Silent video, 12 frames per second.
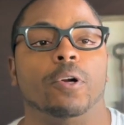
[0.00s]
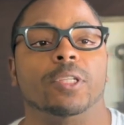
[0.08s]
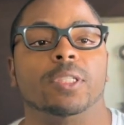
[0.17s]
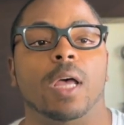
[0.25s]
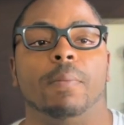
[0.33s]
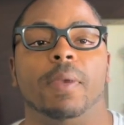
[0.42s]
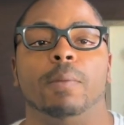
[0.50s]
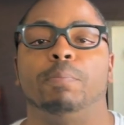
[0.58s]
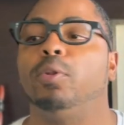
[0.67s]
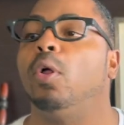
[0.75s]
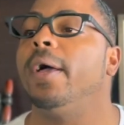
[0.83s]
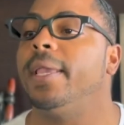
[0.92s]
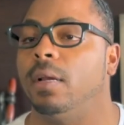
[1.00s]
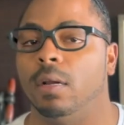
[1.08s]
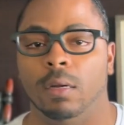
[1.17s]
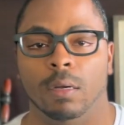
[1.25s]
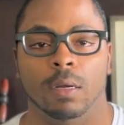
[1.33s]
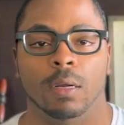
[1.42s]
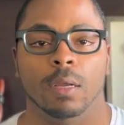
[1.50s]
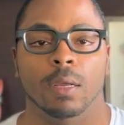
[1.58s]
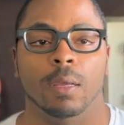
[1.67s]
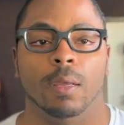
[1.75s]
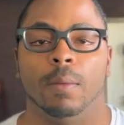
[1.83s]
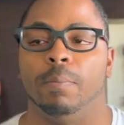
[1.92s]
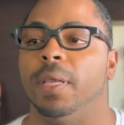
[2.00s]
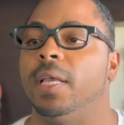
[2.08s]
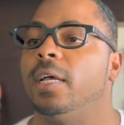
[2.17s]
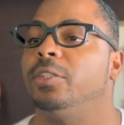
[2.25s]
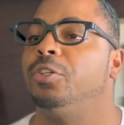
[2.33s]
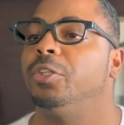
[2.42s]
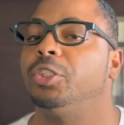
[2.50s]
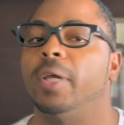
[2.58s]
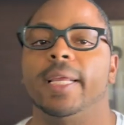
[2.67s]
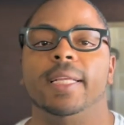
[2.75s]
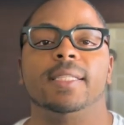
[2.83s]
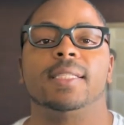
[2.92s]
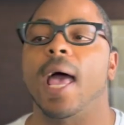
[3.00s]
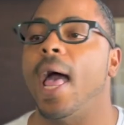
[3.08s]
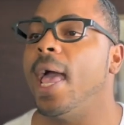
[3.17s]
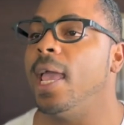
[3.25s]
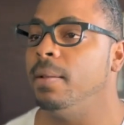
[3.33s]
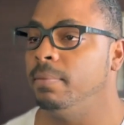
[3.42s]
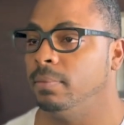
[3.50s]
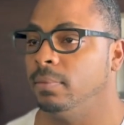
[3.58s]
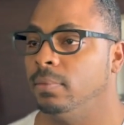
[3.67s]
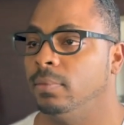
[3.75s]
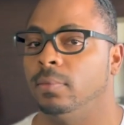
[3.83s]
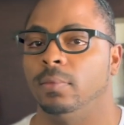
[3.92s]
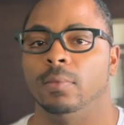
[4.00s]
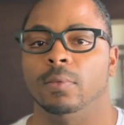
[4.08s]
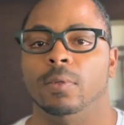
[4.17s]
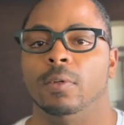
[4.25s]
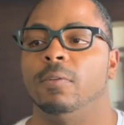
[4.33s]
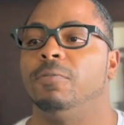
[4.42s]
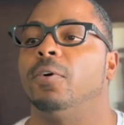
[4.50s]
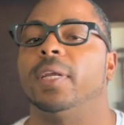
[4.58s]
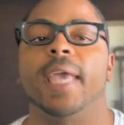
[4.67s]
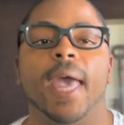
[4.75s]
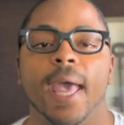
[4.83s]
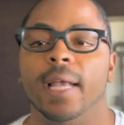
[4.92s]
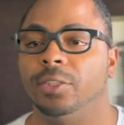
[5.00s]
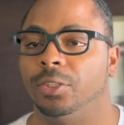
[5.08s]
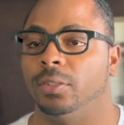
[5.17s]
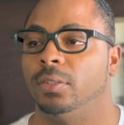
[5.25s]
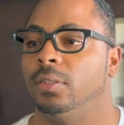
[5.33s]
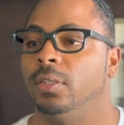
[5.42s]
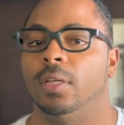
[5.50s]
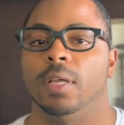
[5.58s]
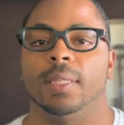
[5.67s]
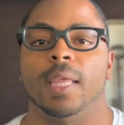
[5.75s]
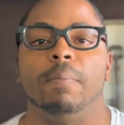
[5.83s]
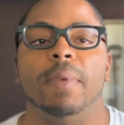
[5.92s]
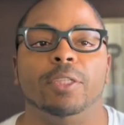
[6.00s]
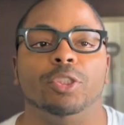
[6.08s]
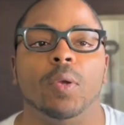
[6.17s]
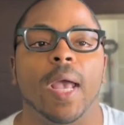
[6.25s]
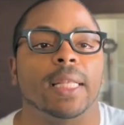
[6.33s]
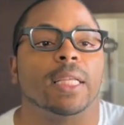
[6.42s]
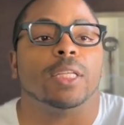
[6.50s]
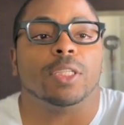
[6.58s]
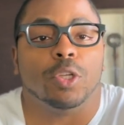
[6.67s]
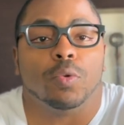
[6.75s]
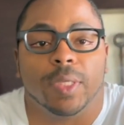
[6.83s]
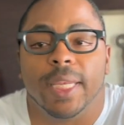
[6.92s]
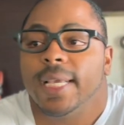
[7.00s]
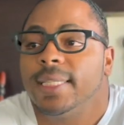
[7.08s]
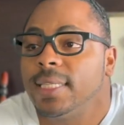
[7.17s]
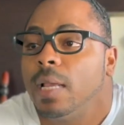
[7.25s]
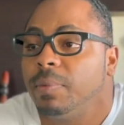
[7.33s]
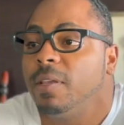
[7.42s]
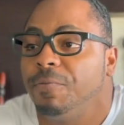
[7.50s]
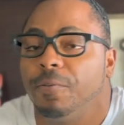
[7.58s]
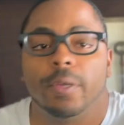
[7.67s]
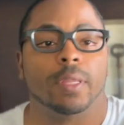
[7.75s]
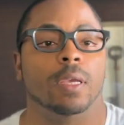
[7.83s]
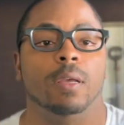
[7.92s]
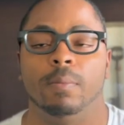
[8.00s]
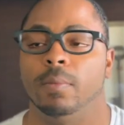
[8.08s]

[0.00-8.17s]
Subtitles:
some employer because you're trading time for cash, that means you did something for them.